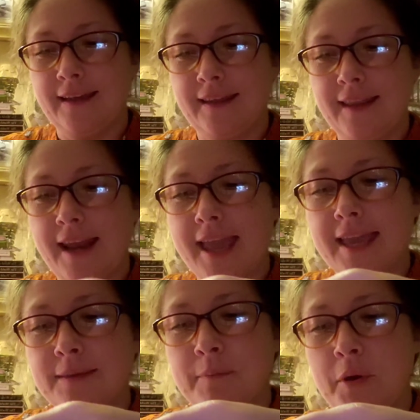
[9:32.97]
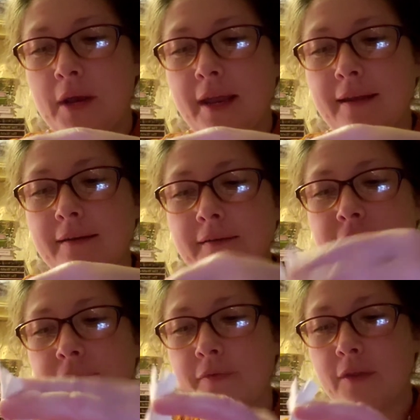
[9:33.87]
And then I can put it
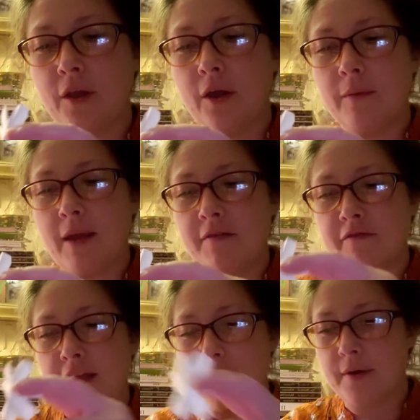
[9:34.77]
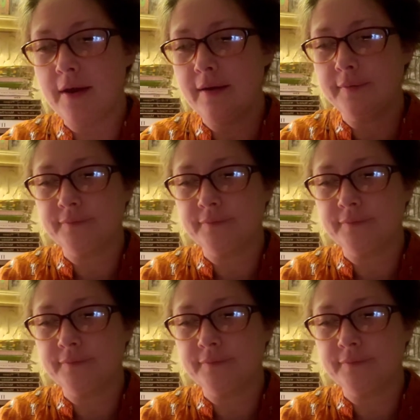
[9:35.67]
on my flower.